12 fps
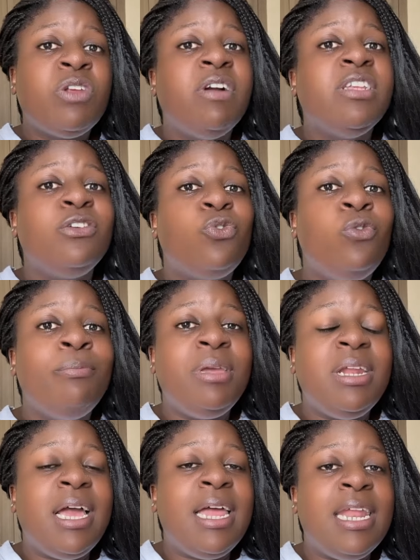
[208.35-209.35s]

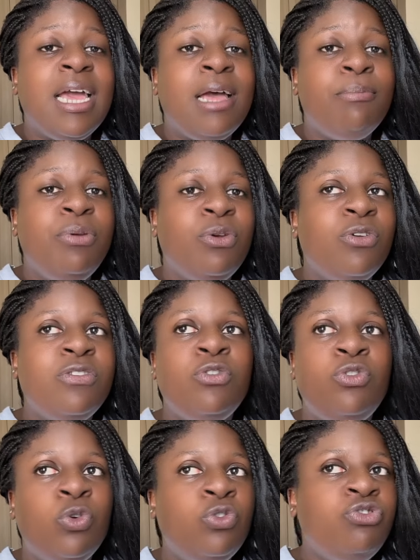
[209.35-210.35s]
vachikumbirana because
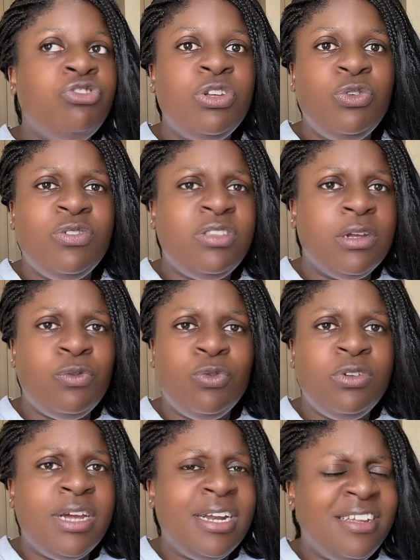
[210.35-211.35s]
you don't reuse that
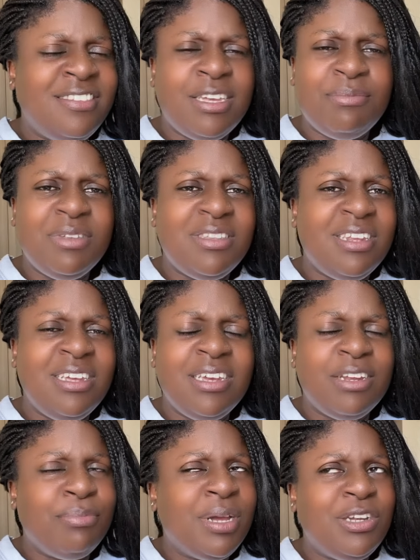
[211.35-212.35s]
wood unless I'm
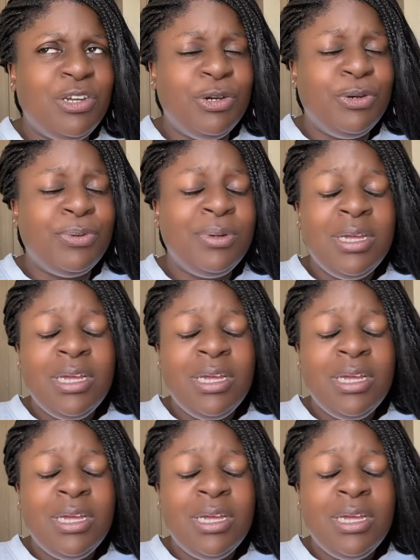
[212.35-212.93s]
mistaken, but no.